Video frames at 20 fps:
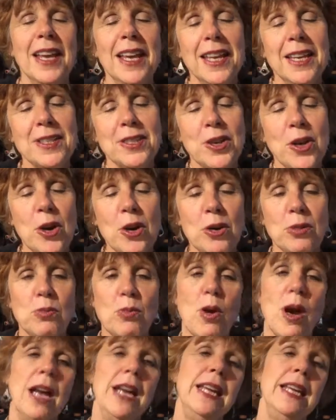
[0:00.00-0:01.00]
is called
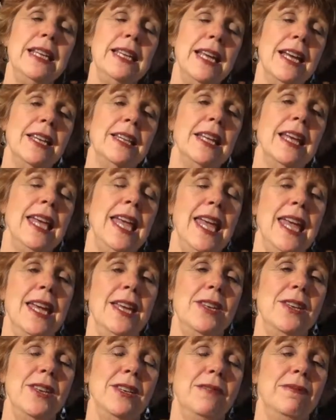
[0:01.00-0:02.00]
"Riding Down the
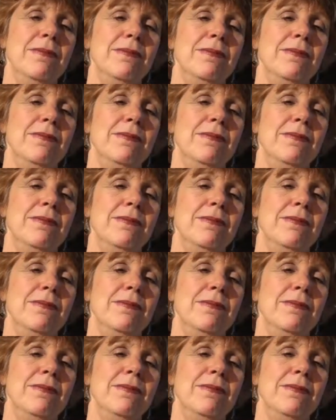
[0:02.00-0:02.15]
Canyon."